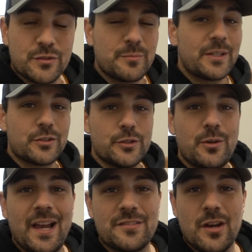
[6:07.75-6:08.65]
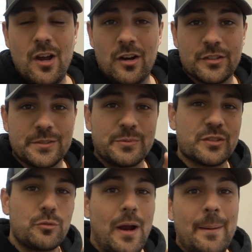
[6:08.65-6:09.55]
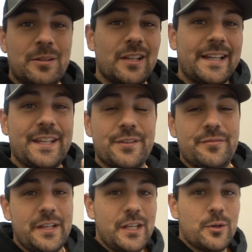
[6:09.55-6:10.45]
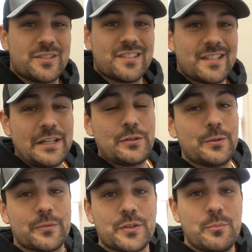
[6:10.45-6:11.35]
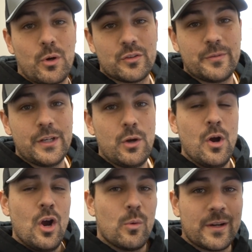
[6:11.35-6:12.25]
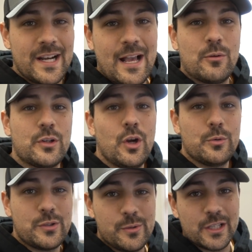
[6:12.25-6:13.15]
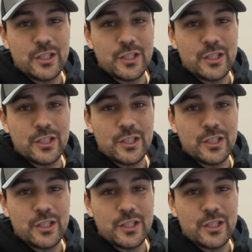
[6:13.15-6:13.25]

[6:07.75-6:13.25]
So make sure you guys are subscribed, liking the videos, and stay tuned for tomorrow's video. We're going to now go to the